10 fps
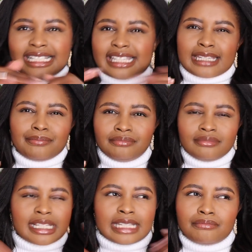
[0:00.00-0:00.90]
and
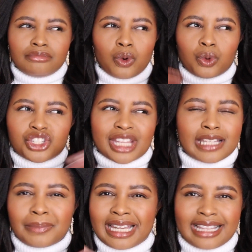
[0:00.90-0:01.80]
Dim who's
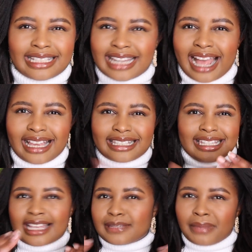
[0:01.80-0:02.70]
just been in the dark, is
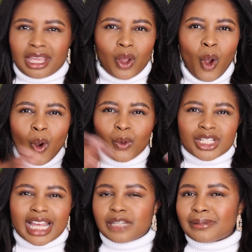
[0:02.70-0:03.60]
just me
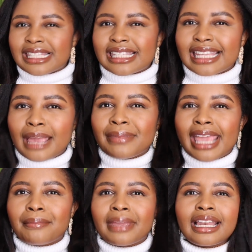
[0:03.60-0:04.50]
who's just been sitting in
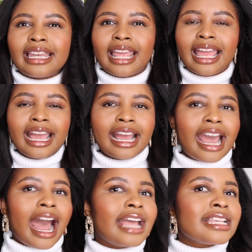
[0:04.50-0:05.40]
Yamini.
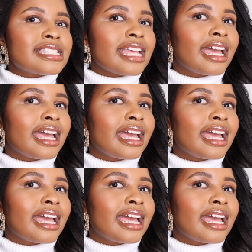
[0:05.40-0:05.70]
Guys,